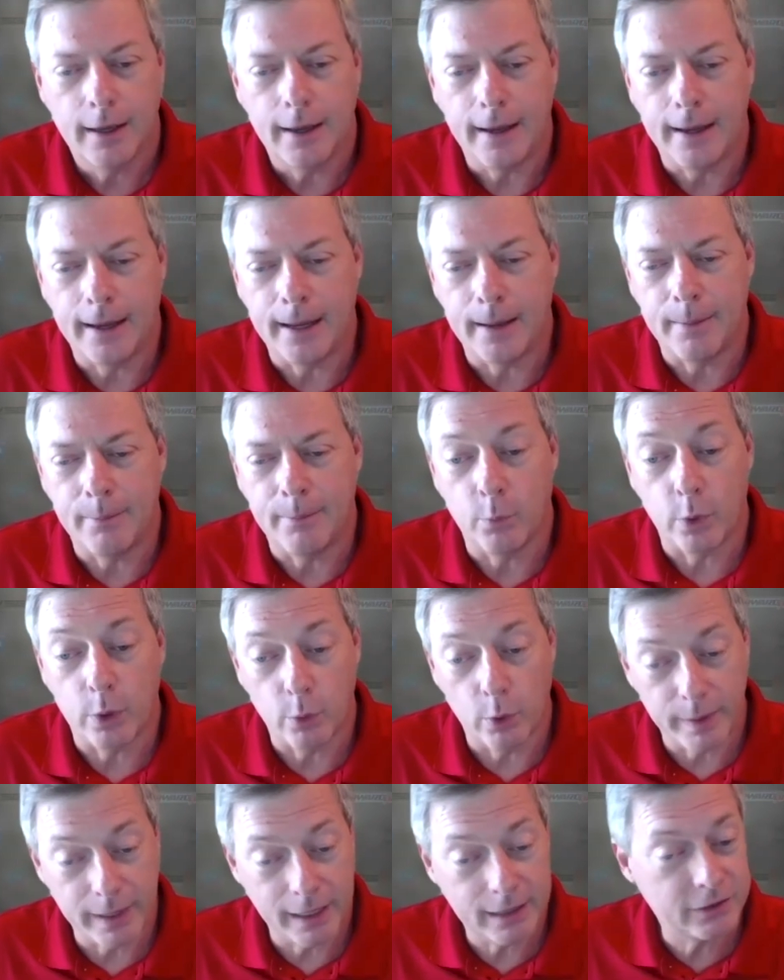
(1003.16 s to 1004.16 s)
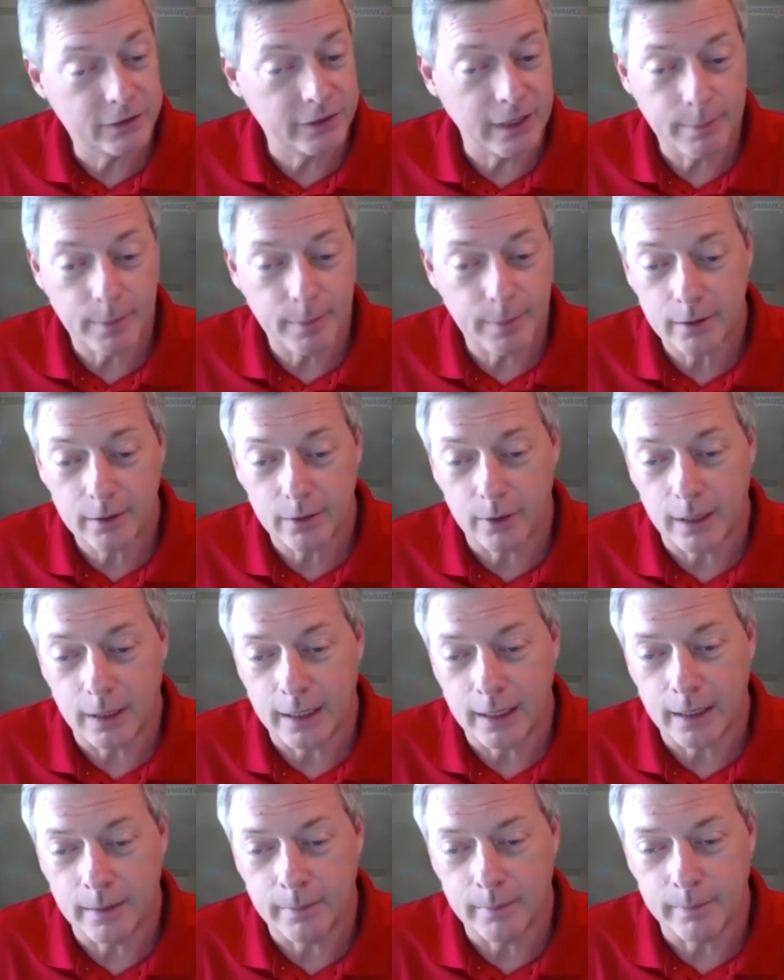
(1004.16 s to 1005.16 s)
We will be at SEMA.
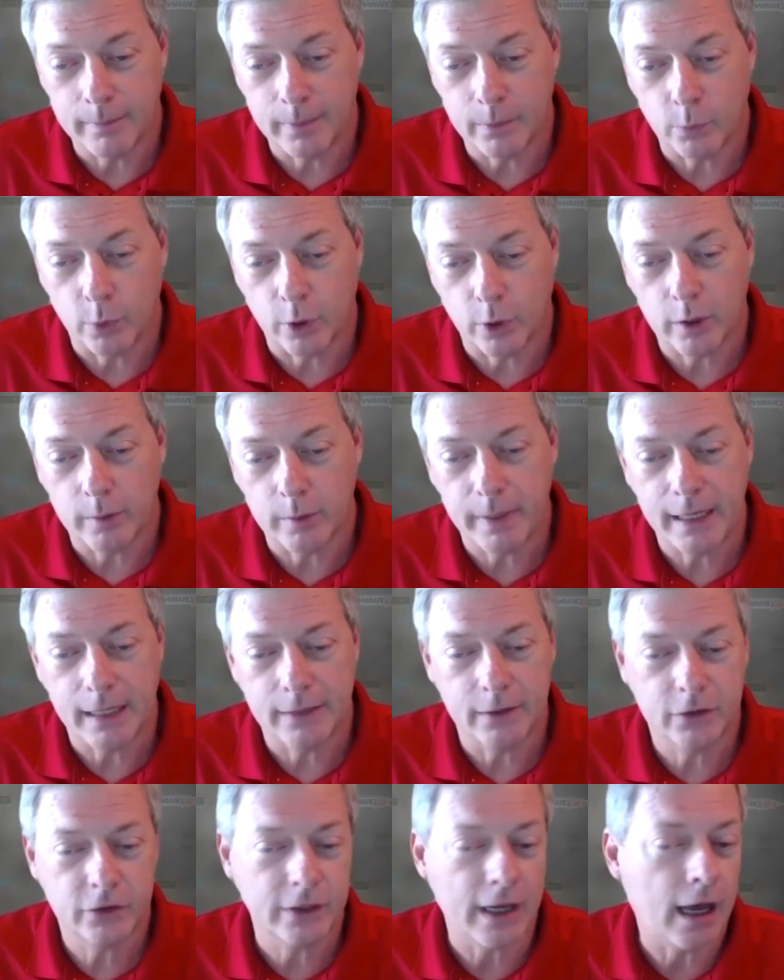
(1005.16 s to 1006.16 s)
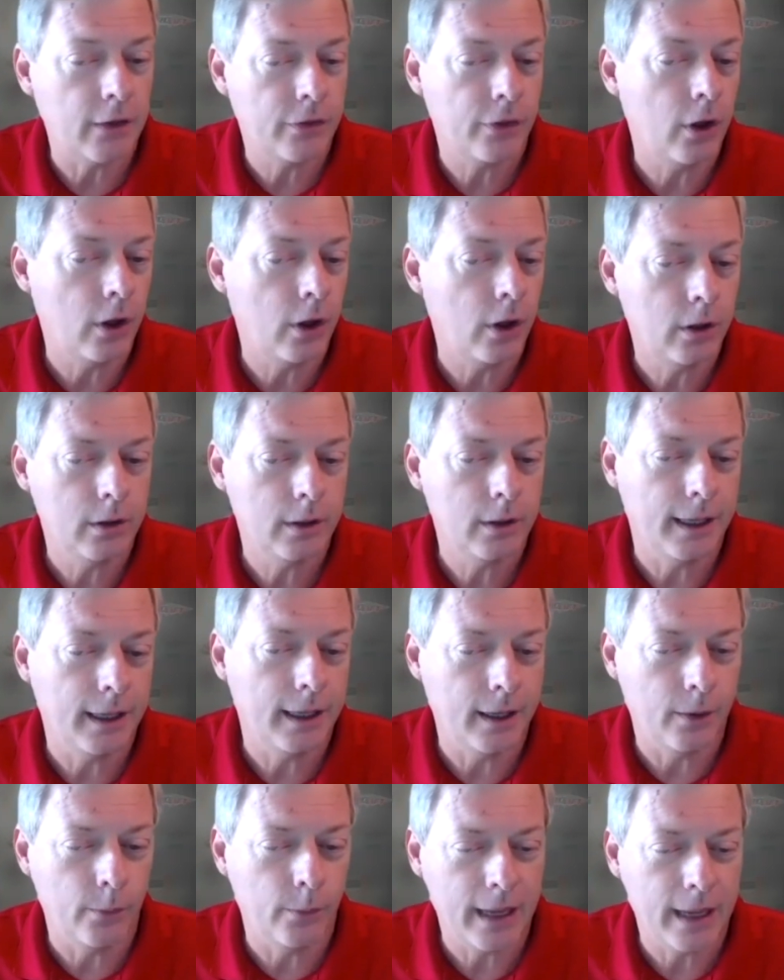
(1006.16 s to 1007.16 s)
We're going to be in the South Hall.
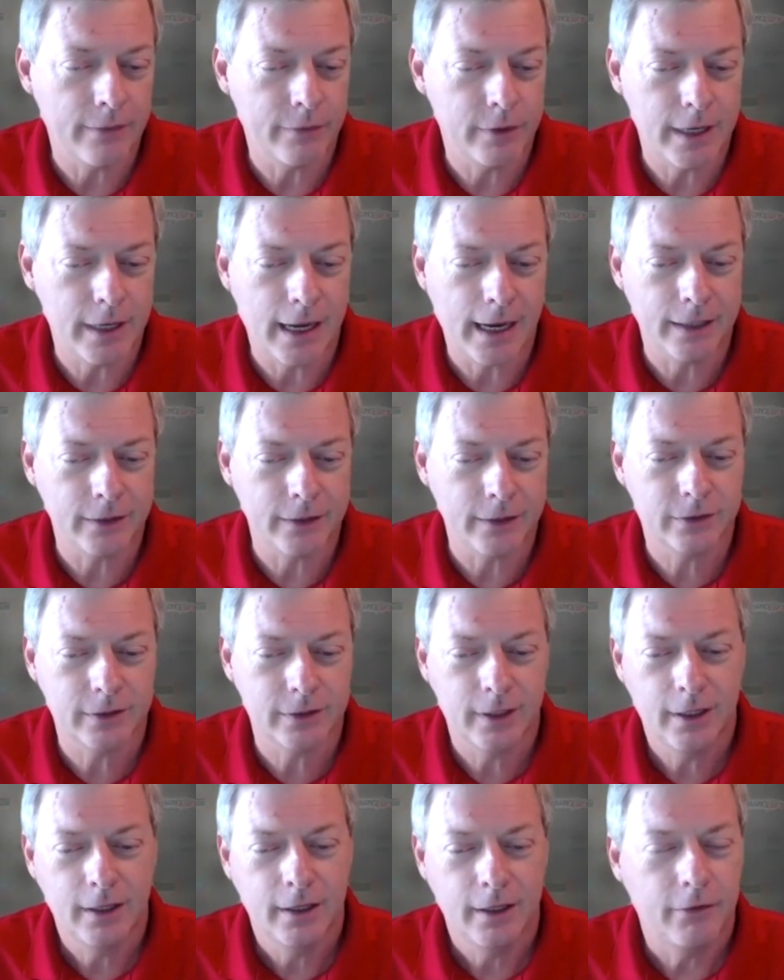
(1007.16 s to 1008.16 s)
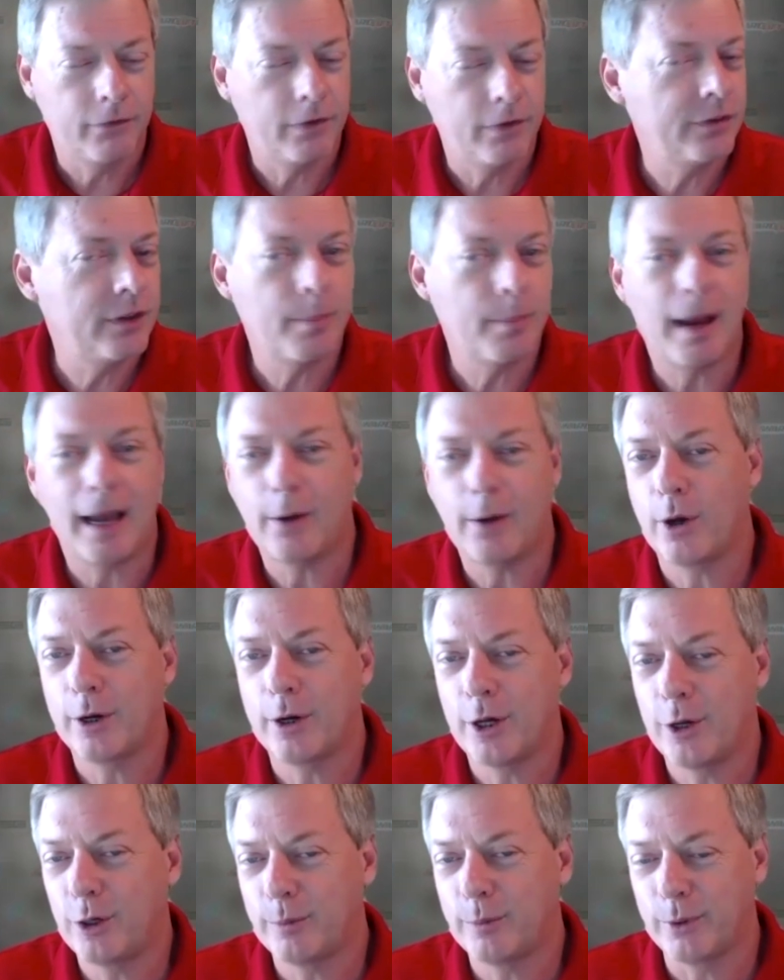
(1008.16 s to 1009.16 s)
We have a nice 50 by
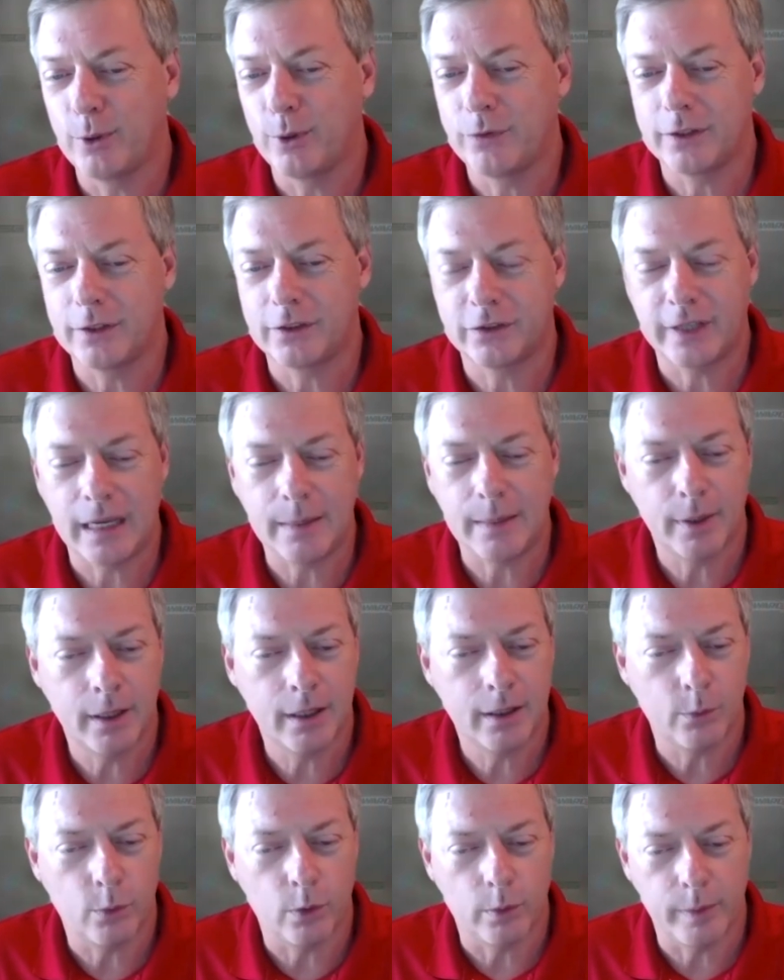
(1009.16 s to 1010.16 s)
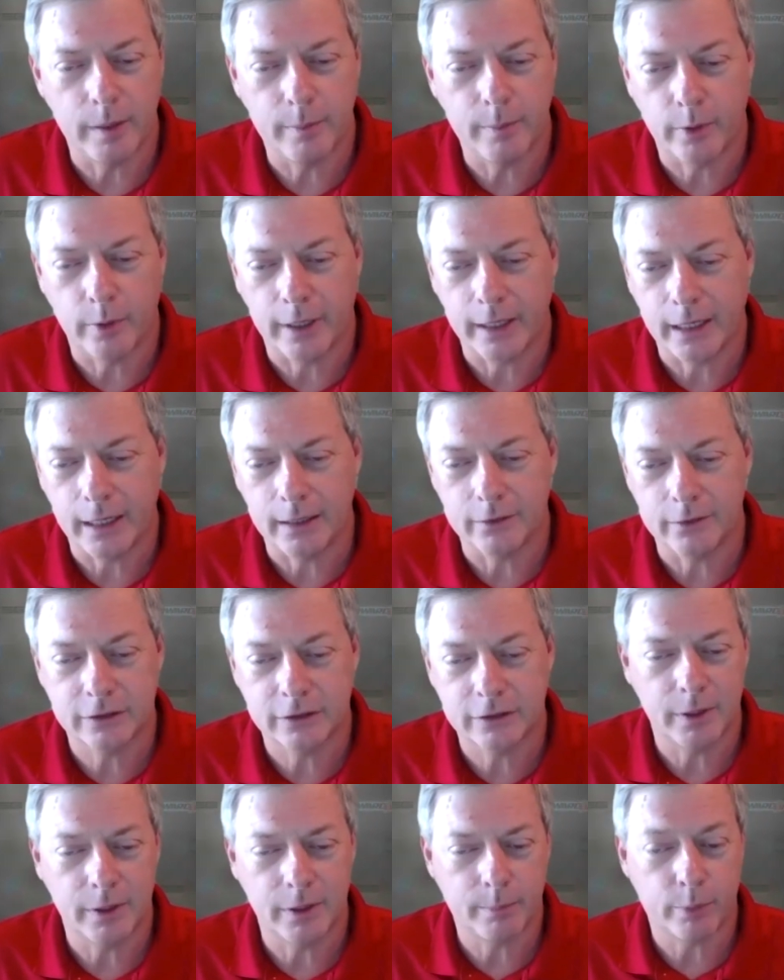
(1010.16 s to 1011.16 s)
100 booth at SEMA. We'll be bringing
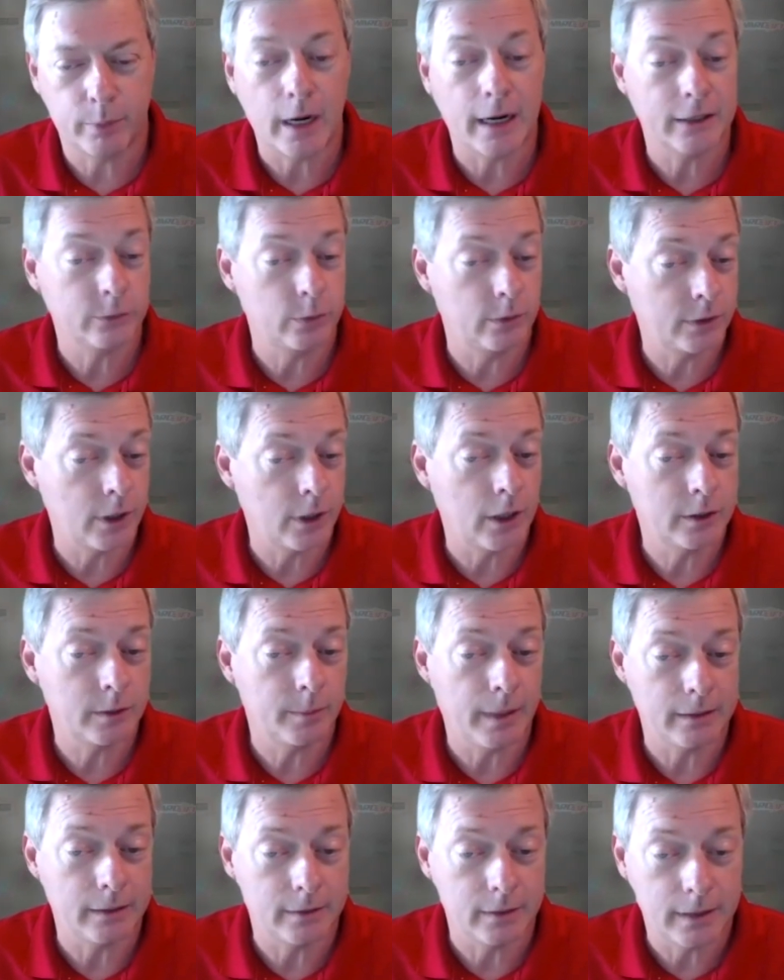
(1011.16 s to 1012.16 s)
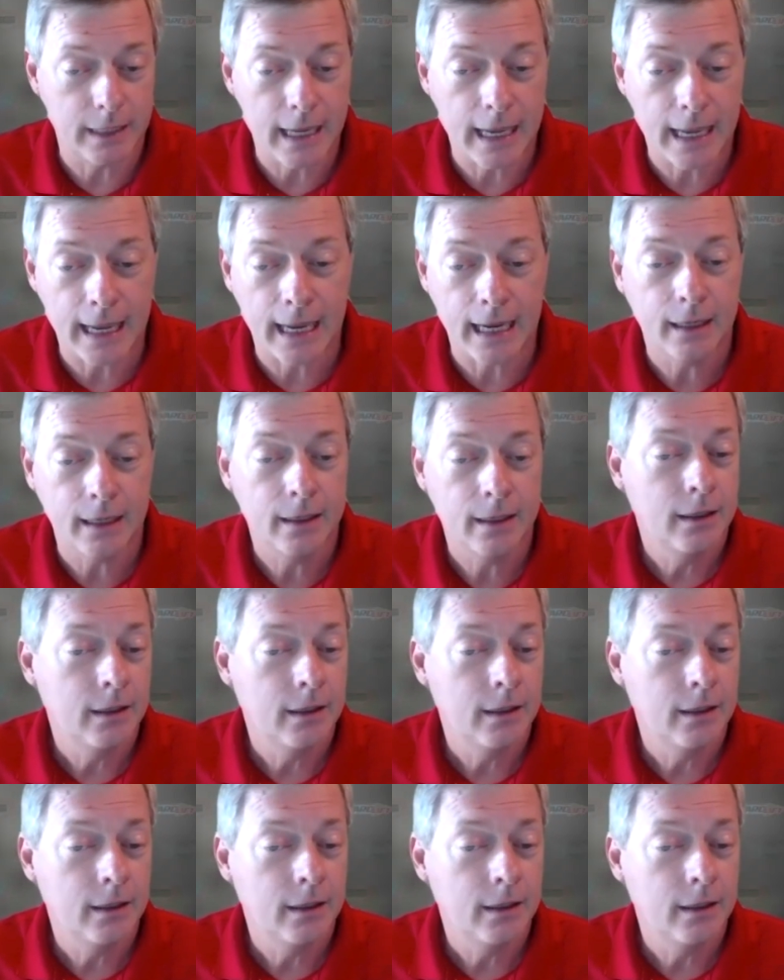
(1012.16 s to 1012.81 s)
some of the products we've talked about today,